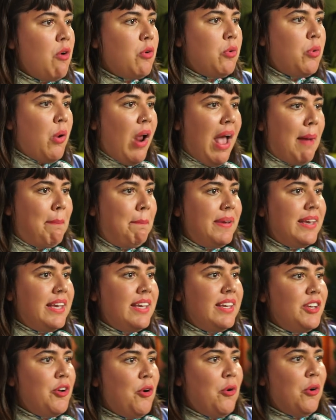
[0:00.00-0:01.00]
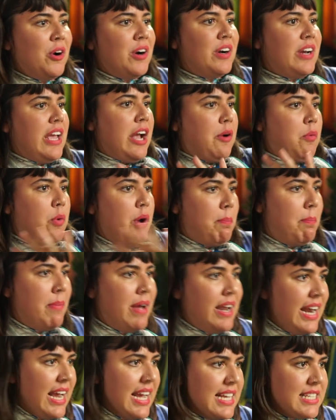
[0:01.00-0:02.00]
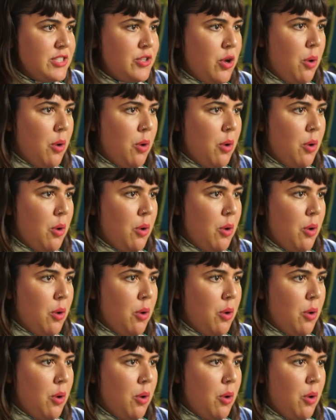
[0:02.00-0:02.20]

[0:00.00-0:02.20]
start. how crappy your equipment is,